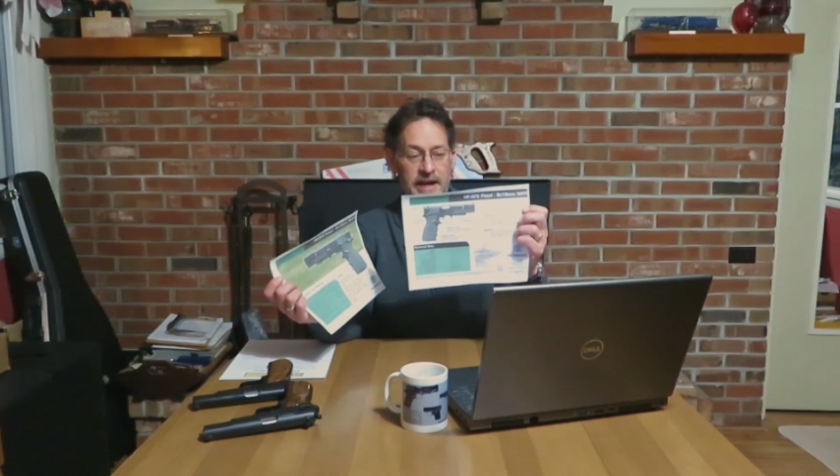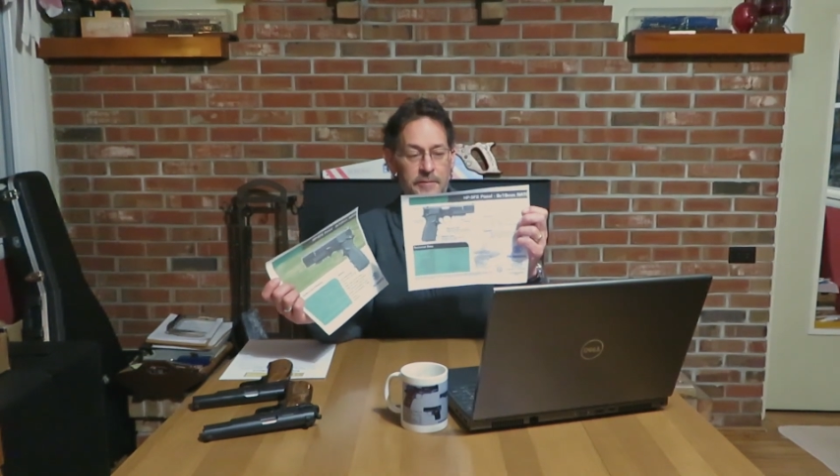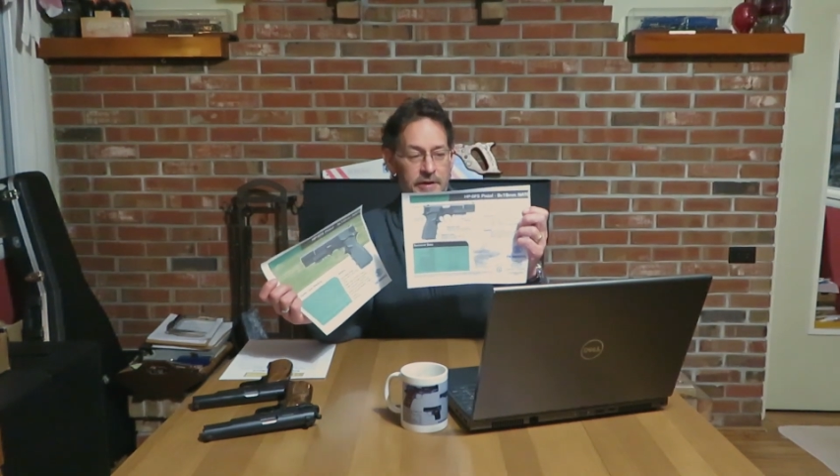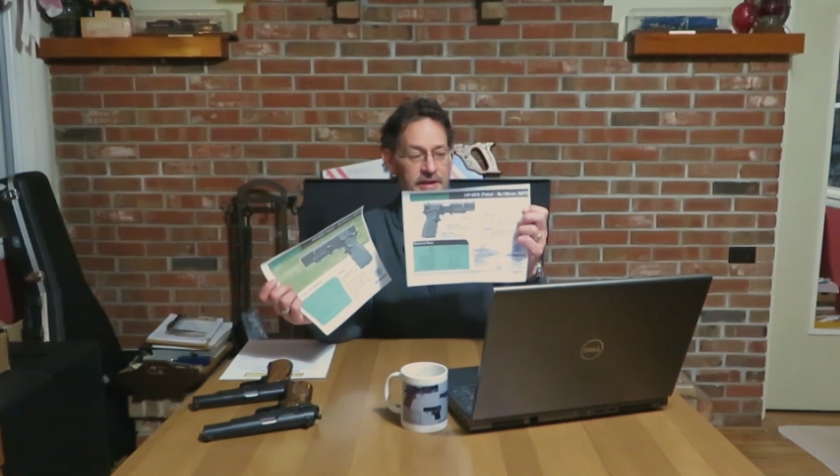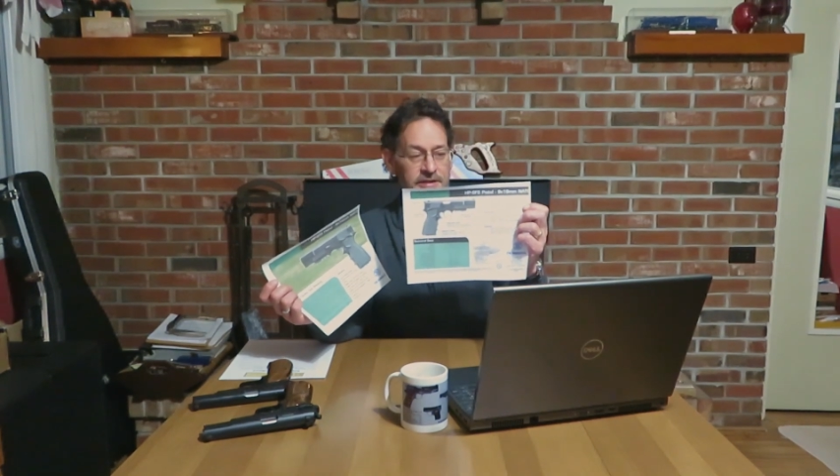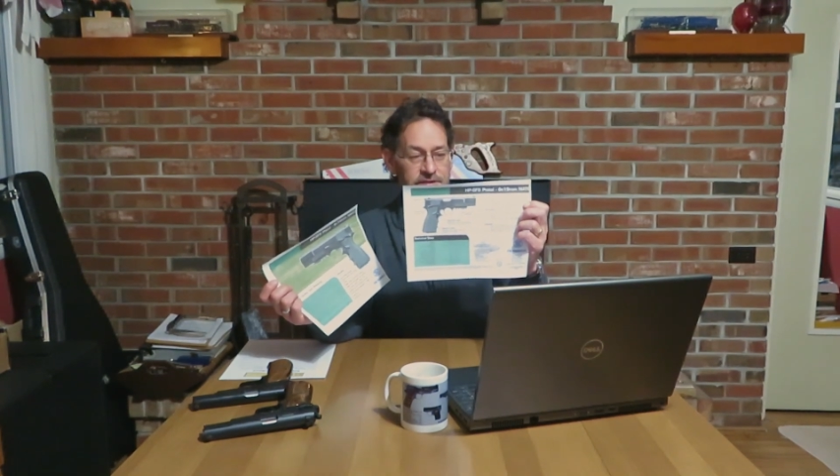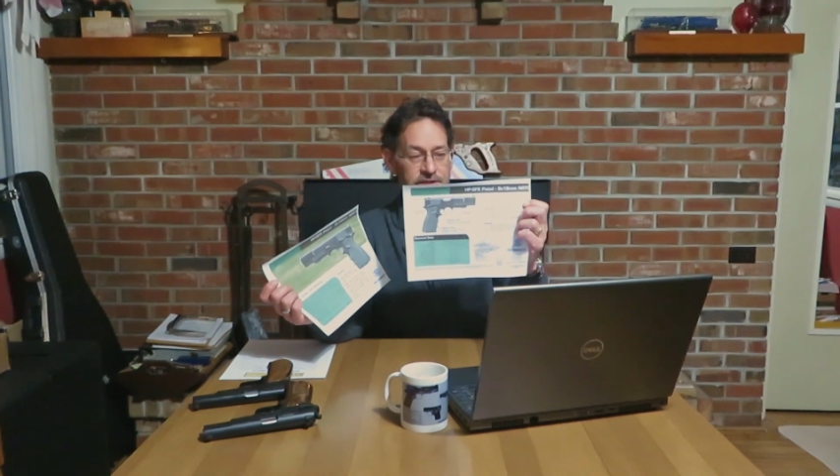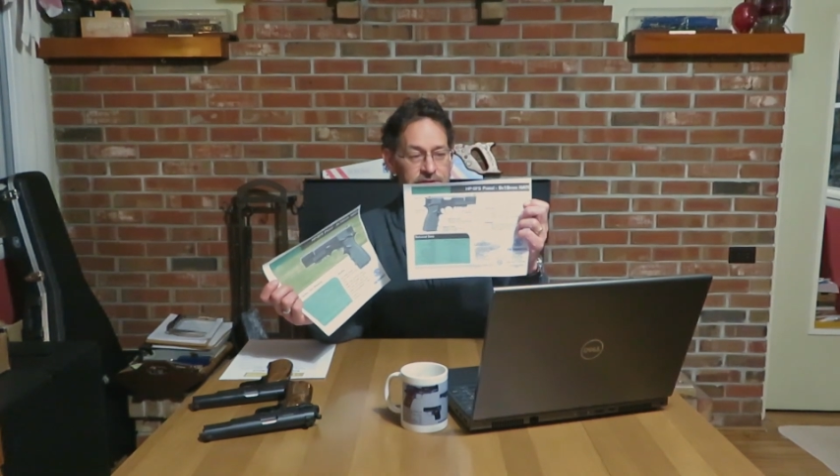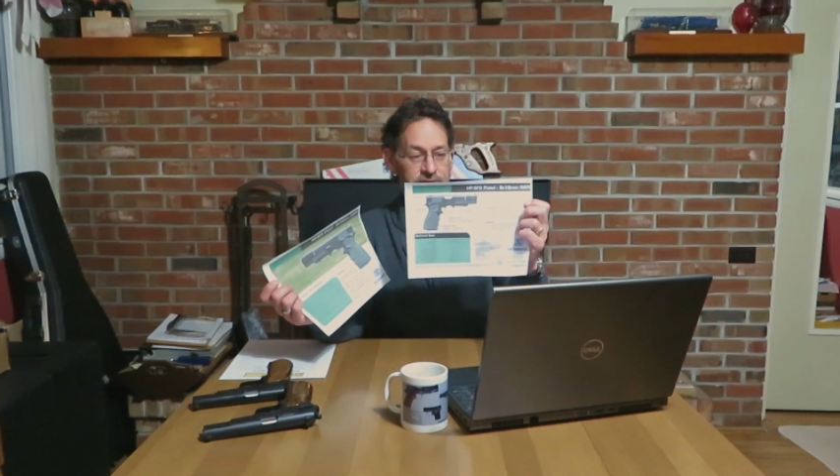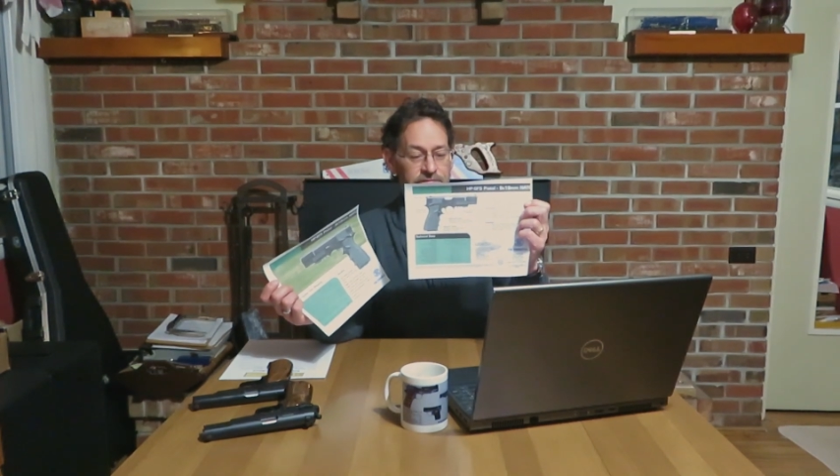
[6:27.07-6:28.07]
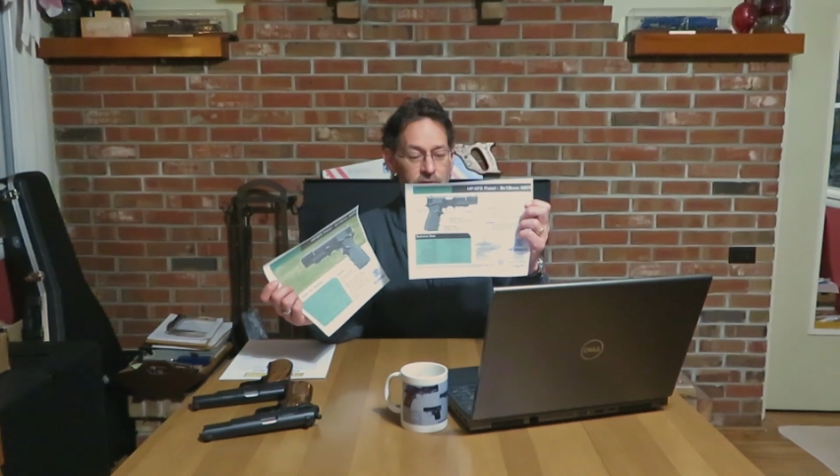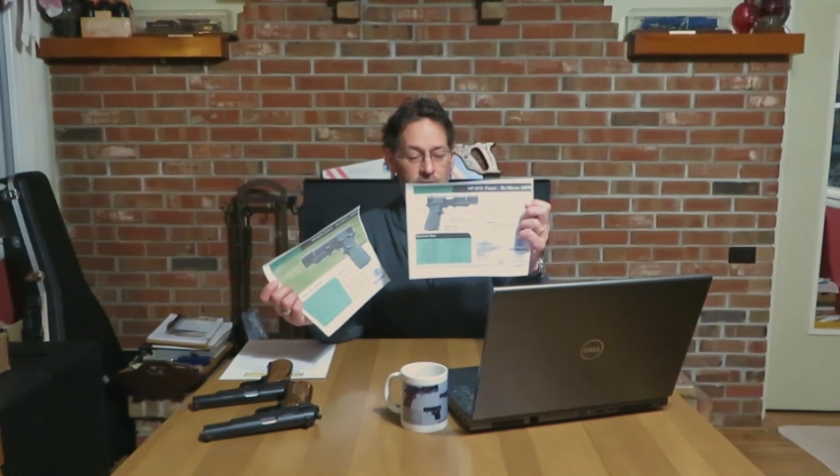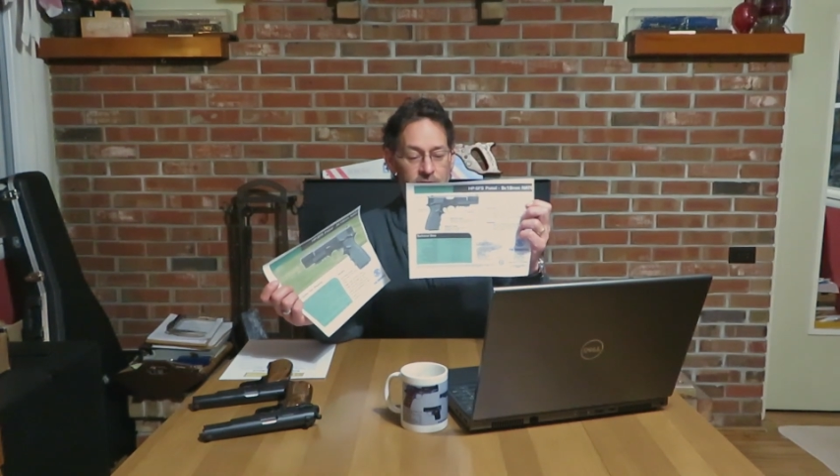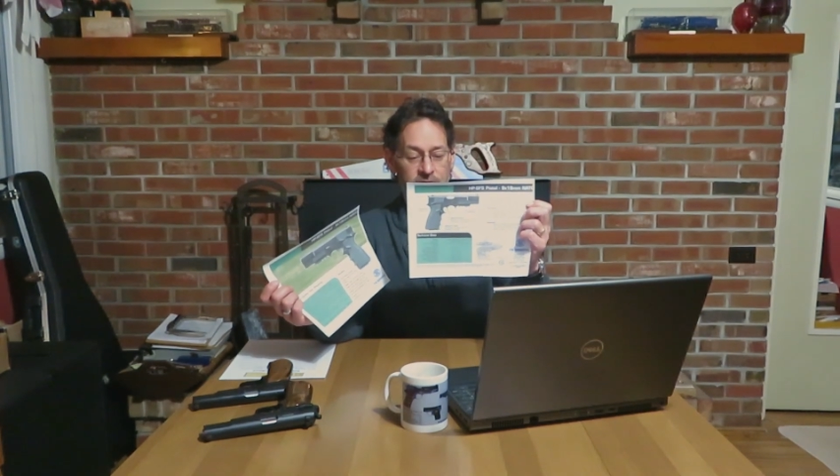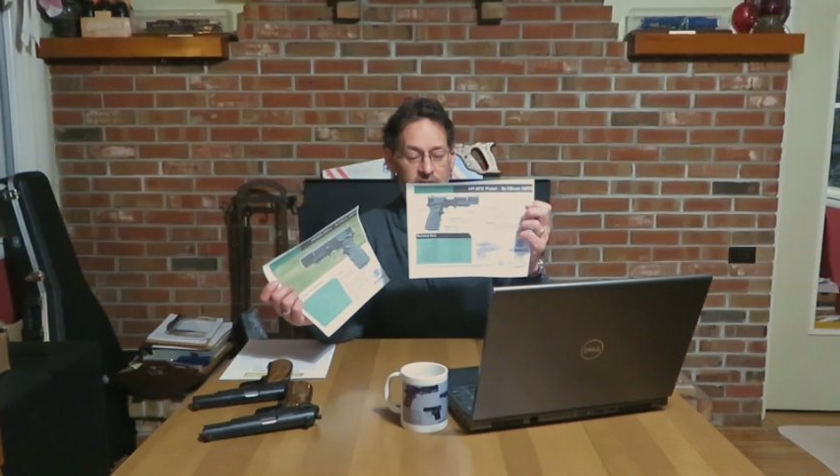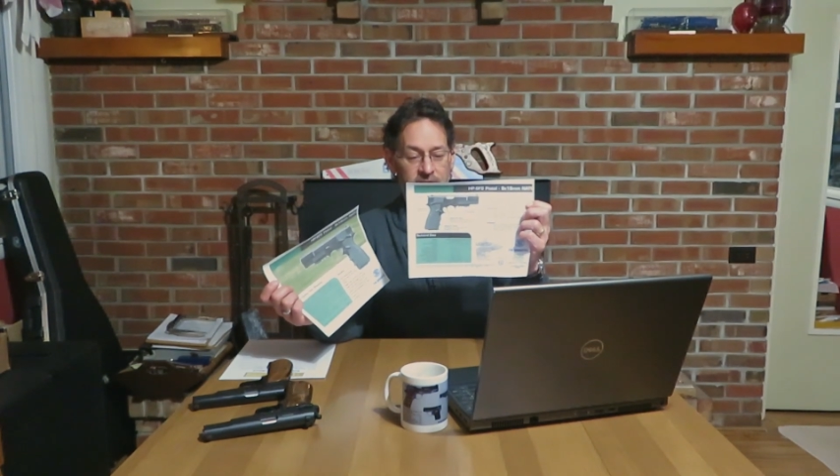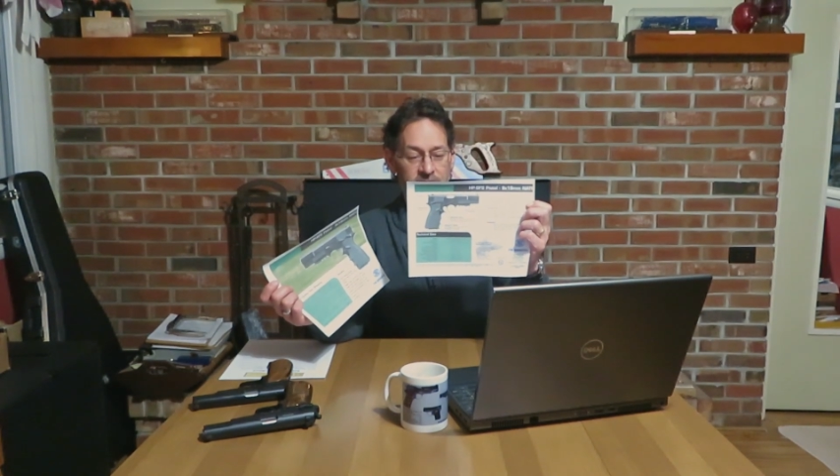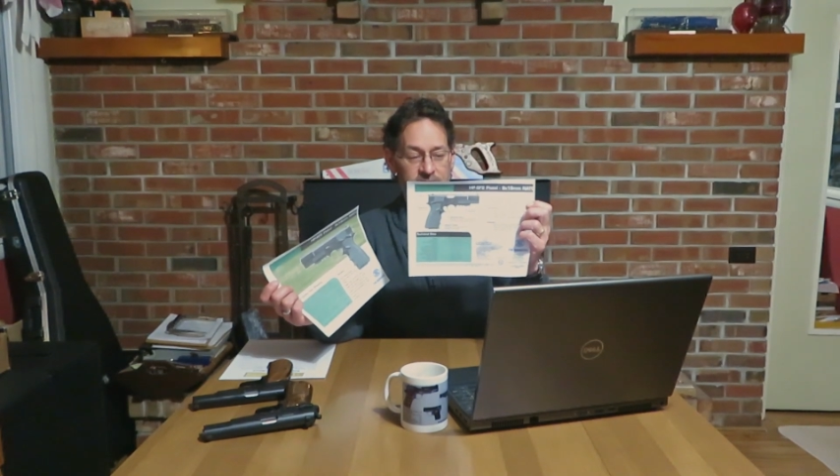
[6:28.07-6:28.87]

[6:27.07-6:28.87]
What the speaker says: operating system for the